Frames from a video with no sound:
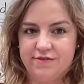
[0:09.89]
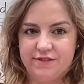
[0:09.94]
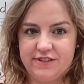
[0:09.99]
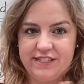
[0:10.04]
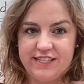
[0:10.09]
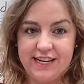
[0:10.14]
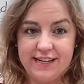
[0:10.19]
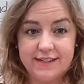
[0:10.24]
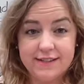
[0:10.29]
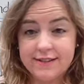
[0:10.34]

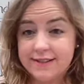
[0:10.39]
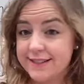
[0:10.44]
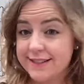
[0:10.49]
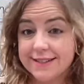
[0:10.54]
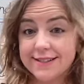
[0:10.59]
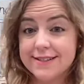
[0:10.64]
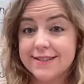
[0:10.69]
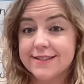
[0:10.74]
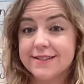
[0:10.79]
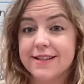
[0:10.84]

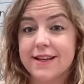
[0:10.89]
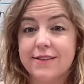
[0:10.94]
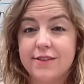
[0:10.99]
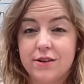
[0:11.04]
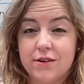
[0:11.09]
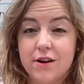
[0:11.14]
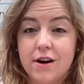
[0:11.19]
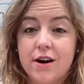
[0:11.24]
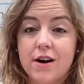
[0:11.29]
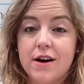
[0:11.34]
sentences that
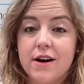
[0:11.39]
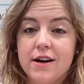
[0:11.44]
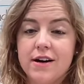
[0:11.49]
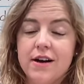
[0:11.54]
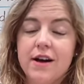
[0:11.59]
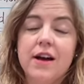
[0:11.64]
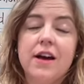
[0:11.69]
there are